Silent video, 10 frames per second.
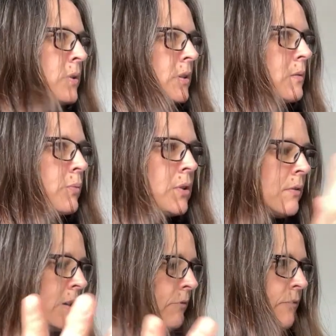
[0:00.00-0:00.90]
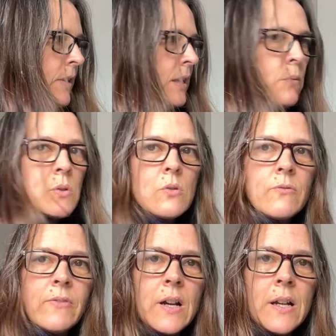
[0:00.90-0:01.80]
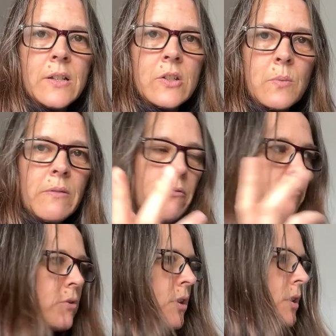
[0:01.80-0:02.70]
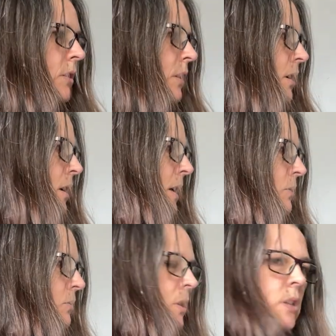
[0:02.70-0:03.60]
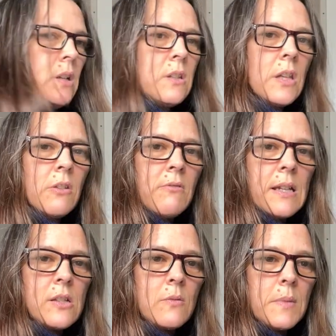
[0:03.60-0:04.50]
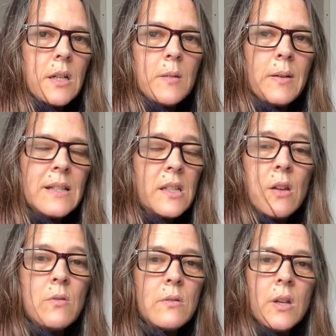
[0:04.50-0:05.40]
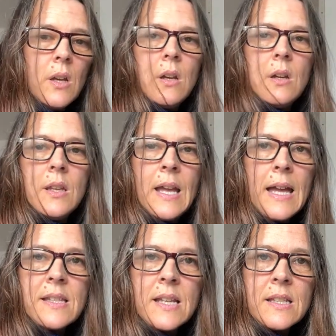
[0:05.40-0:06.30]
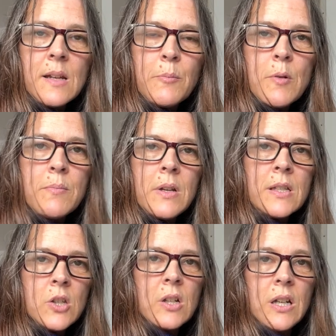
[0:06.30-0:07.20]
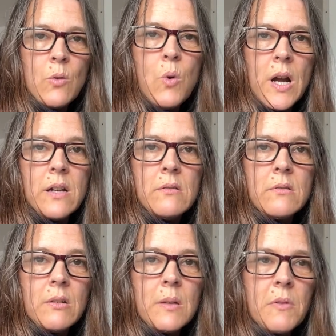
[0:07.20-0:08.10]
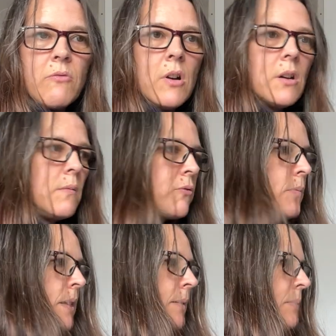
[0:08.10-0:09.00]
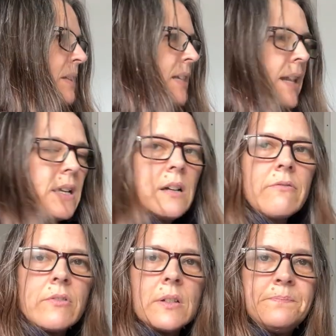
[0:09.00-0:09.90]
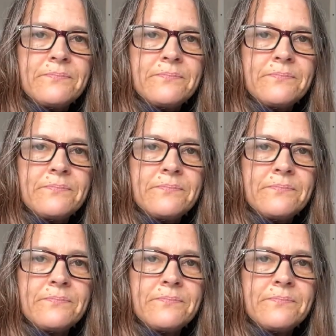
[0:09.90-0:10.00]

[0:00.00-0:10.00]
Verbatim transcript: the computer and everything, that was all fine. Just went through the, the guide, all good. Did the rest on the iPad. So, yeah, setup problem. it took a little while, don't get me wrong. i am probably been setting it up for an